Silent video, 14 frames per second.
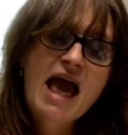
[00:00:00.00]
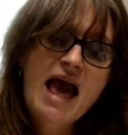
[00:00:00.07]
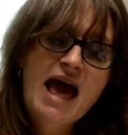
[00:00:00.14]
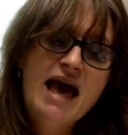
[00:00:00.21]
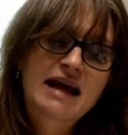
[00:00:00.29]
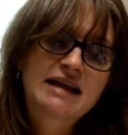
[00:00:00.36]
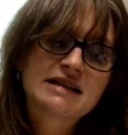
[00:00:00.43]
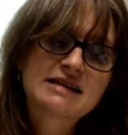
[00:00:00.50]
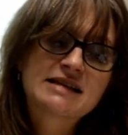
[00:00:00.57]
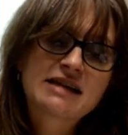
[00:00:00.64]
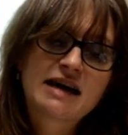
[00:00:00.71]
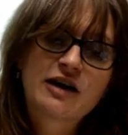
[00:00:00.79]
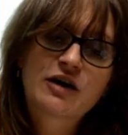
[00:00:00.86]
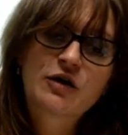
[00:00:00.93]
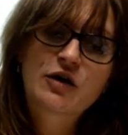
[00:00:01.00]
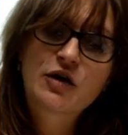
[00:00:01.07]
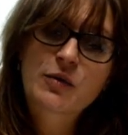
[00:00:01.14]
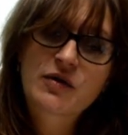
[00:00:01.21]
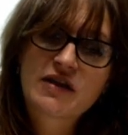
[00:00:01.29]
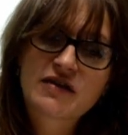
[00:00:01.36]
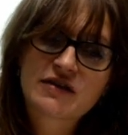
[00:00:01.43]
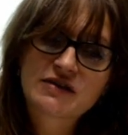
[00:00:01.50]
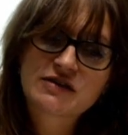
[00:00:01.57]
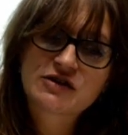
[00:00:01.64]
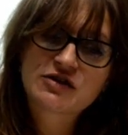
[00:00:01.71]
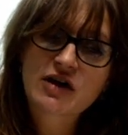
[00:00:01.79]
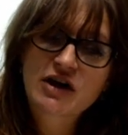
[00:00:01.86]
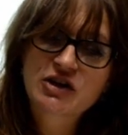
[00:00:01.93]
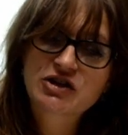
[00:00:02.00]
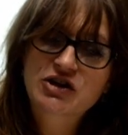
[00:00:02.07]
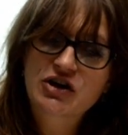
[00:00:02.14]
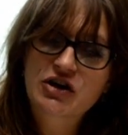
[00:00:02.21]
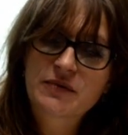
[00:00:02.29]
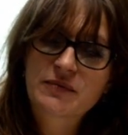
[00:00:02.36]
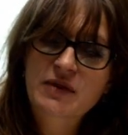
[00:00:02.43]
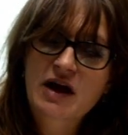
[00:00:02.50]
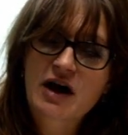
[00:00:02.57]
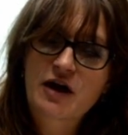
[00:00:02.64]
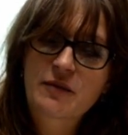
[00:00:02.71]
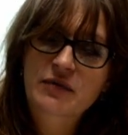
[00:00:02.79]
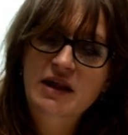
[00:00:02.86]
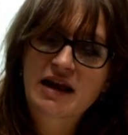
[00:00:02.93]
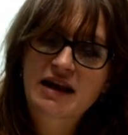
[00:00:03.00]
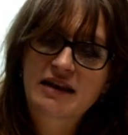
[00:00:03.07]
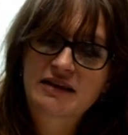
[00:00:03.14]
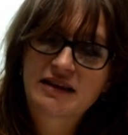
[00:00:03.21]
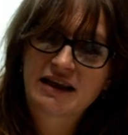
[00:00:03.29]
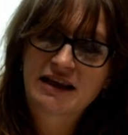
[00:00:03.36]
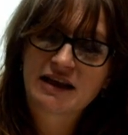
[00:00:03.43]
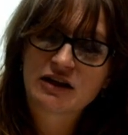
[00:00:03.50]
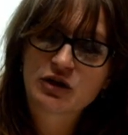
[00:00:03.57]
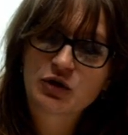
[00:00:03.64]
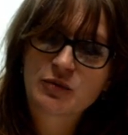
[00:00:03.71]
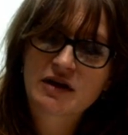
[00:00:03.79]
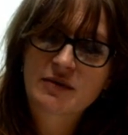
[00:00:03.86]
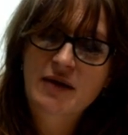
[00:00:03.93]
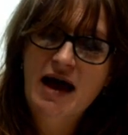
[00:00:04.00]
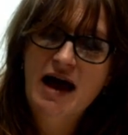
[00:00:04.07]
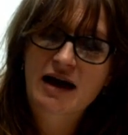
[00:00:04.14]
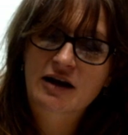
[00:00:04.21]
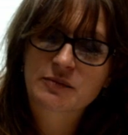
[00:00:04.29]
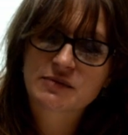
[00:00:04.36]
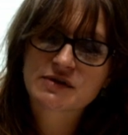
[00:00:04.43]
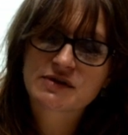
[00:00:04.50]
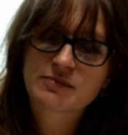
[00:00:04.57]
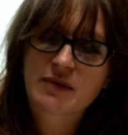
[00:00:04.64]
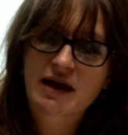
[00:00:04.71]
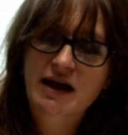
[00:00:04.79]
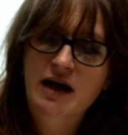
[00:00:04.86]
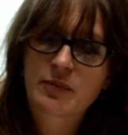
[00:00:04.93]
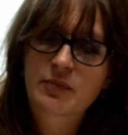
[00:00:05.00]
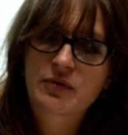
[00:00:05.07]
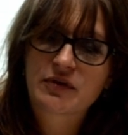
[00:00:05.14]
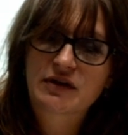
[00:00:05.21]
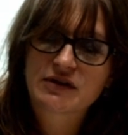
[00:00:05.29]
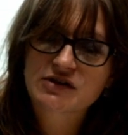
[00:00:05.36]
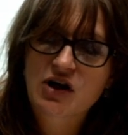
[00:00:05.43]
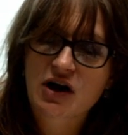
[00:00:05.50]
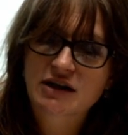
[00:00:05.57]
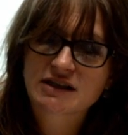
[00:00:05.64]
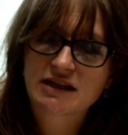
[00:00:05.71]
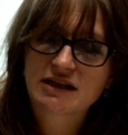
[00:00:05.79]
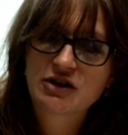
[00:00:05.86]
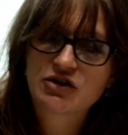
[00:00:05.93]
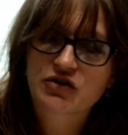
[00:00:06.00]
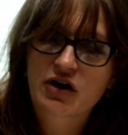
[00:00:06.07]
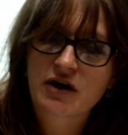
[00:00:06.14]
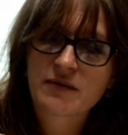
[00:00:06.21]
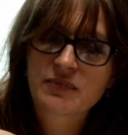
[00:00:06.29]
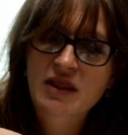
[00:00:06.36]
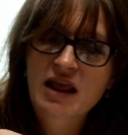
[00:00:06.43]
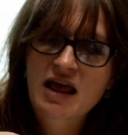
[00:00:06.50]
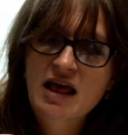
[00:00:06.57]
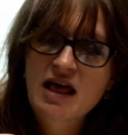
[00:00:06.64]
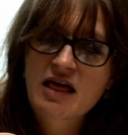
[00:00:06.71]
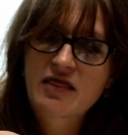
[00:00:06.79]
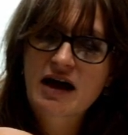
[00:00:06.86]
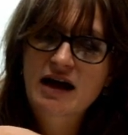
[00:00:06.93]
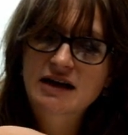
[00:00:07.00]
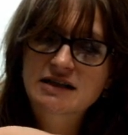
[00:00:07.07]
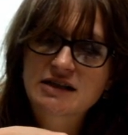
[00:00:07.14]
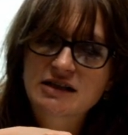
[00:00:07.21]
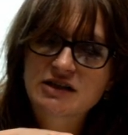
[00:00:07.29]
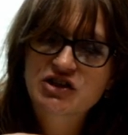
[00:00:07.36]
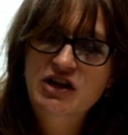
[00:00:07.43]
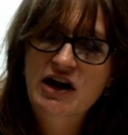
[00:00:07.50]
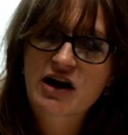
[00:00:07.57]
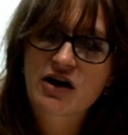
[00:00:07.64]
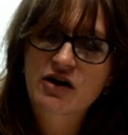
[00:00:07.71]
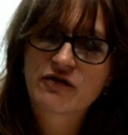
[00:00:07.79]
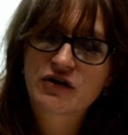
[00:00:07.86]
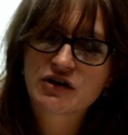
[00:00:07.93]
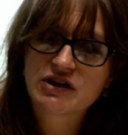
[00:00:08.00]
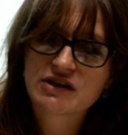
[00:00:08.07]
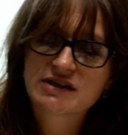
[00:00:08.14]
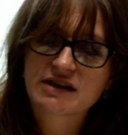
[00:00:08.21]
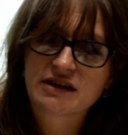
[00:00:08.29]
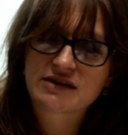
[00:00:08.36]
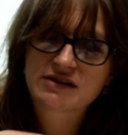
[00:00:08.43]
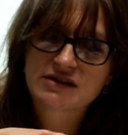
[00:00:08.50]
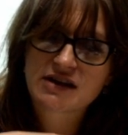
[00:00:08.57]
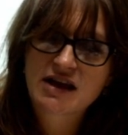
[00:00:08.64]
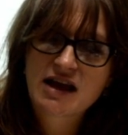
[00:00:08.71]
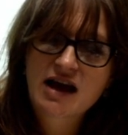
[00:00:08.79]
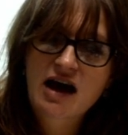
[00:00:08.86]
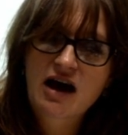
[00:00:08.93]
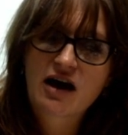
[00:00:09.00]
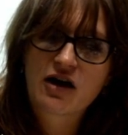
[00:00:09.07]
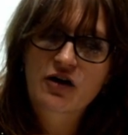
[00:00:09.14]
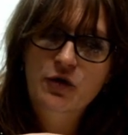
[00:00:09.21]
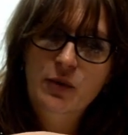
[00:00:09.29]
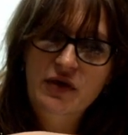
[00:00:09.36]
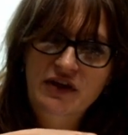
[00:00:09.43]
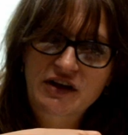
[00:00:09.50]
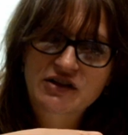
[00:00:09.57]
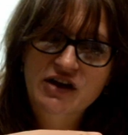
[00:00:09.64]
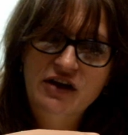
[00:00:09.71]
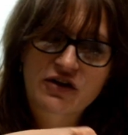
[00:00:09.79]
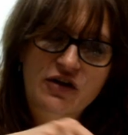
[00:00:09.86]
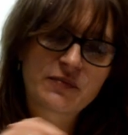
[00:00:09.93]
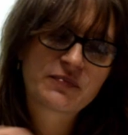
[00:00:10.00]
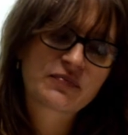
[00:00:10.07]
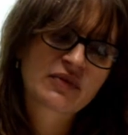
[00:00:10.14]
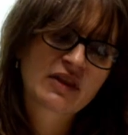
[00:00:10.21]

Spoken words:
And within this structure, the aluminum atoms make up these octahedra that share vertices with each other.